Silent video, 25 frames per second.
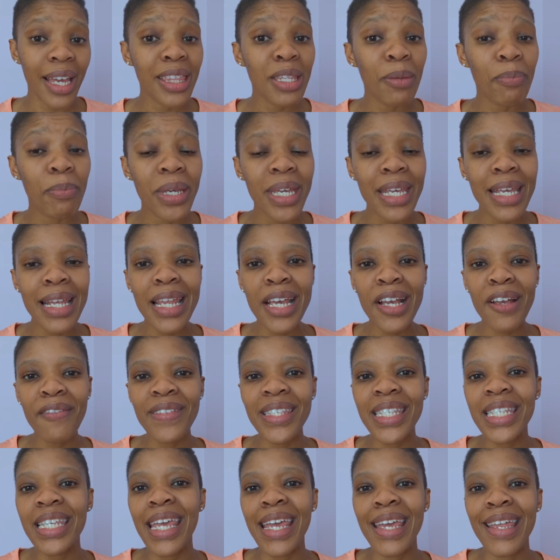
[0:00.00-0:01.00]
the peeling of
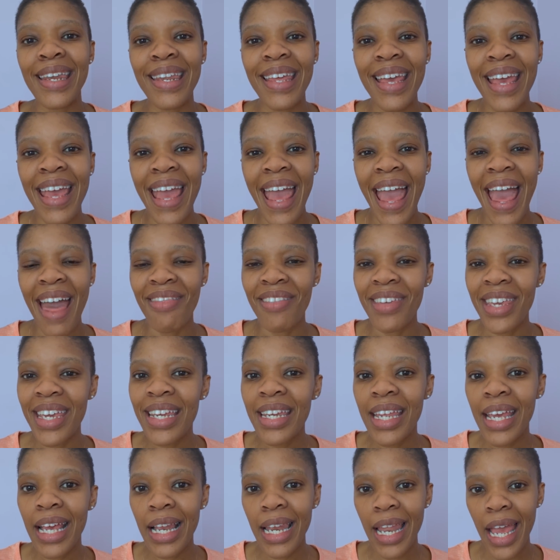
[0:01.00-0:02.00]
skin and the
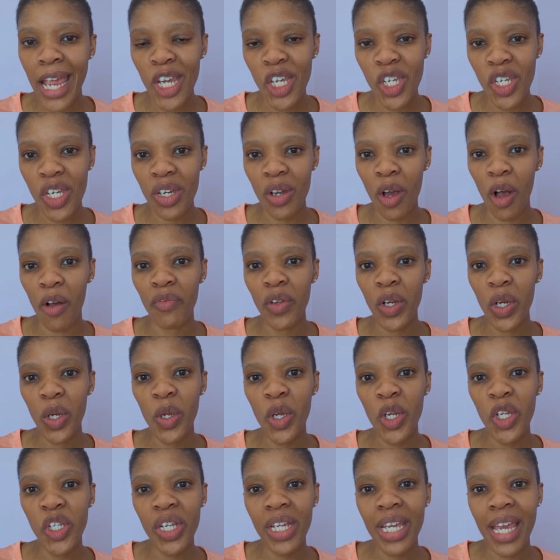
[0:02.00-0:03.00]
inhalation of
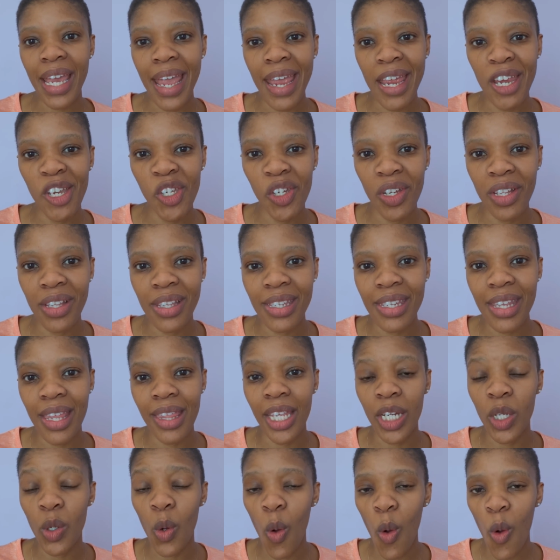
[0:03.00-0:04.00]
allergic agents
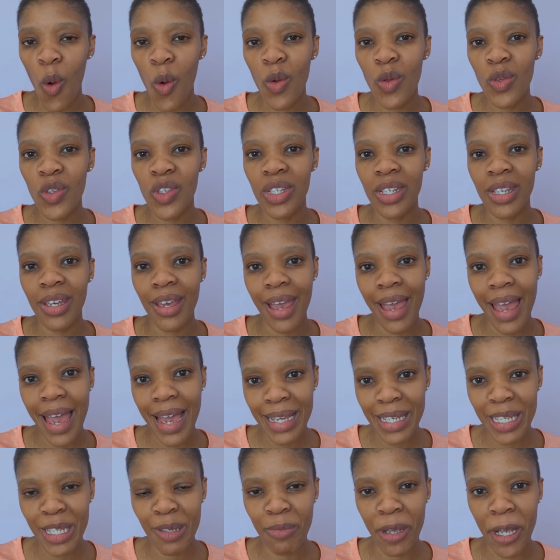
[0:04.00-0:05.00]
that caused
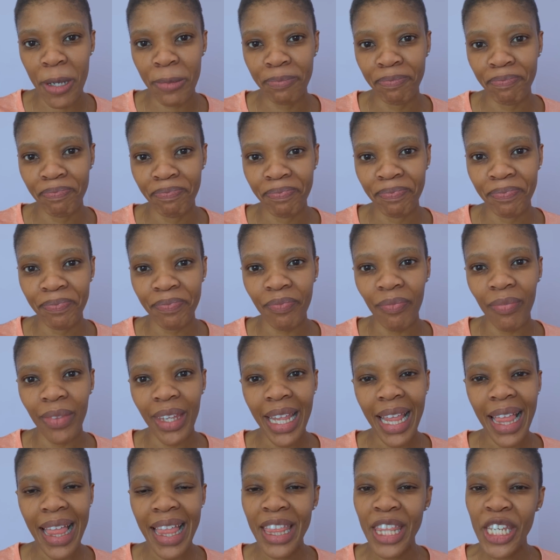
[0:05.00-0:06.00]
asthma.
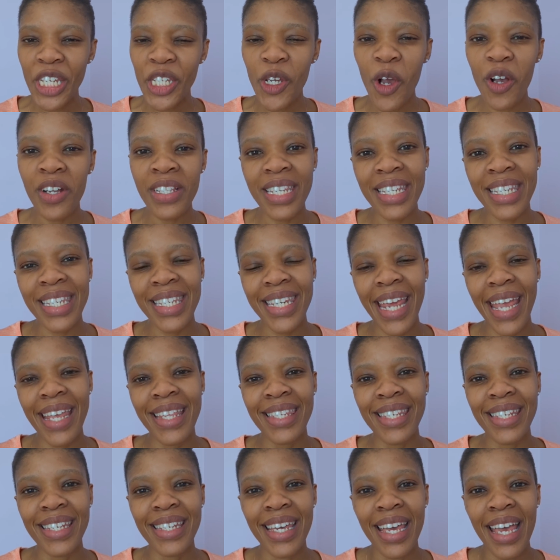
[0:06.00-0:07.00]
The doctor
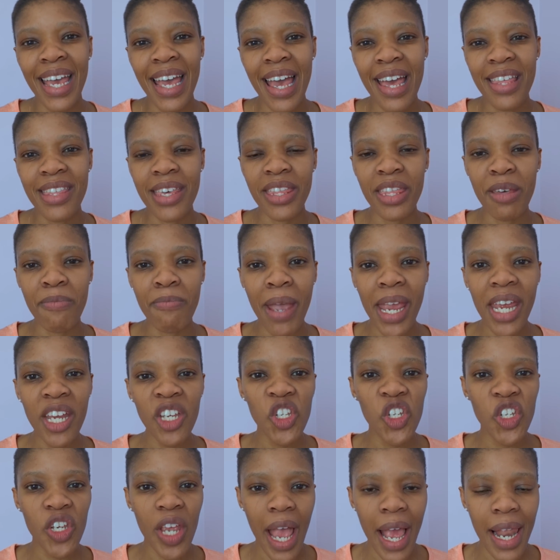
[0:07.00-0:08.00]
stated that the
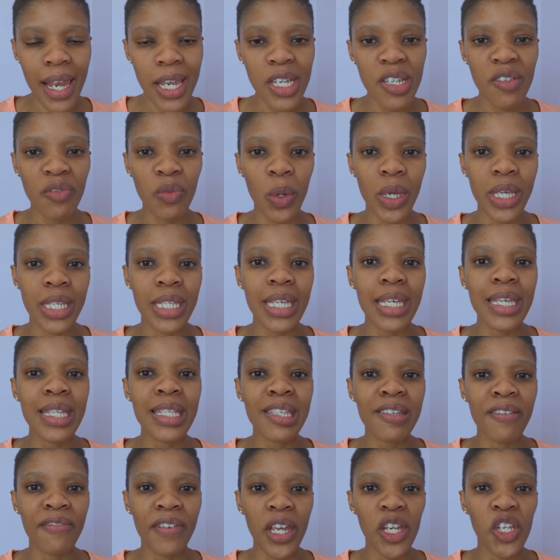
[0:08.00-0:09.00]
main challenge for his
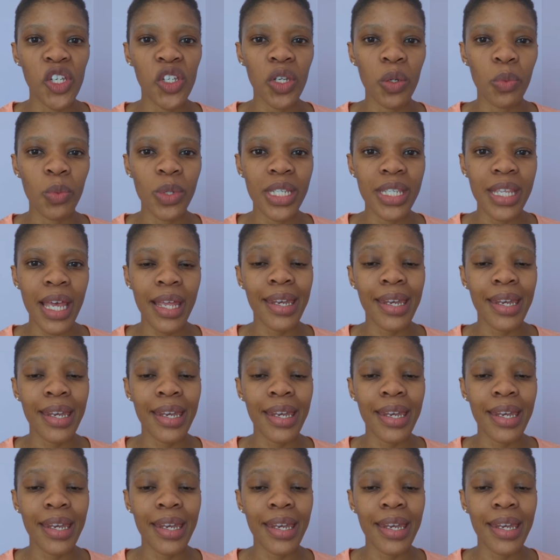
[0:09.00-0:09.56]
intervention was that